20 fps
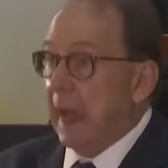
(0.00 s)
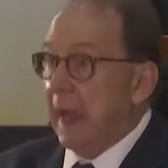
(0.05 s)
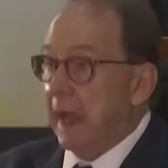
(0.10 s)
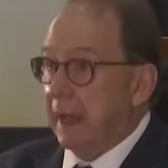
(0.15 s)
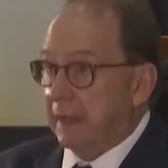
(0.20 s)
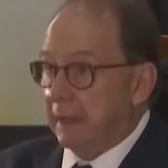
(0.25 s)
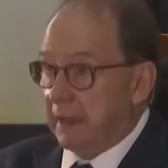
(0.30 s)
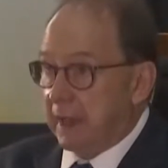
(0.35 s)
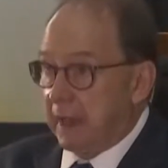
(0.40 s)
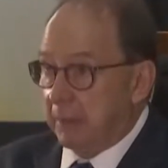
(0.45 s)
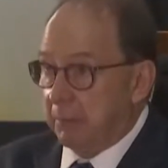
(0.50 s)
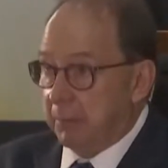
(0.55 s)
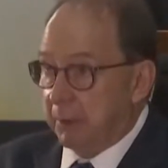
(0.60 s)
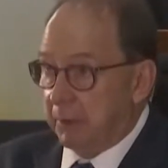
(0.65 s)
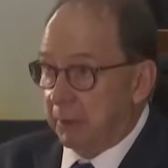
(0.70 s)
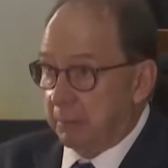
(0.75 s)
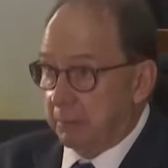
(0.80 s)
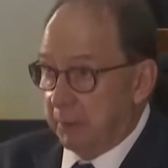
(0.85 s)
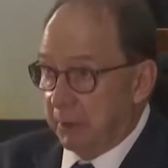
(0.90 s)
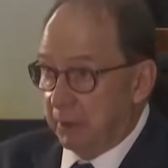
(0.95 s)
at Cabinet
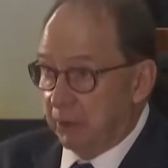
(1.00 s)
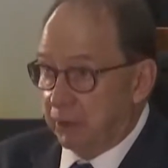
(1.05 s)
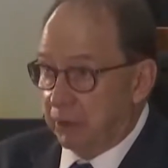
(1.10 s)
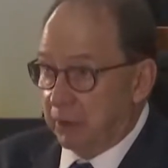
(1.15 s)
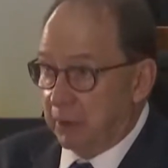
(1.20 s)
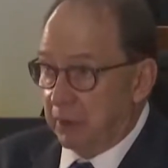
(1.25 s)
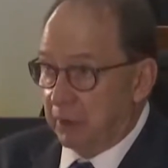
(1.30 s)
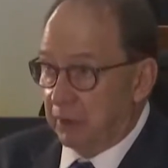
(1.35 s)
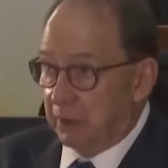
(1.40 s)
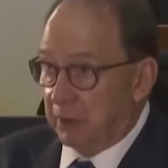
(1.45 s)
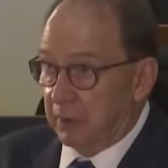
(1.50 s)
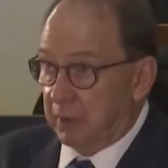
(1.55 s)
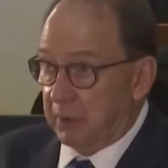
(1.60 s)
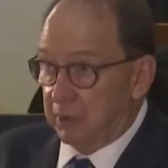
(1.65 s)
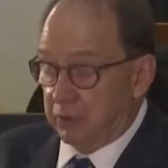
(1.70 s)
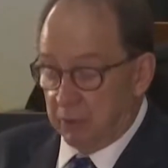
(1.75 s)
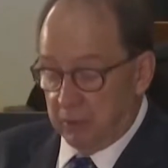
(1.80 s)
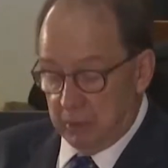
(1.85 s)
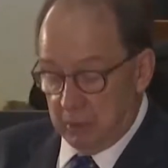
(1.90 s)
ministerial level,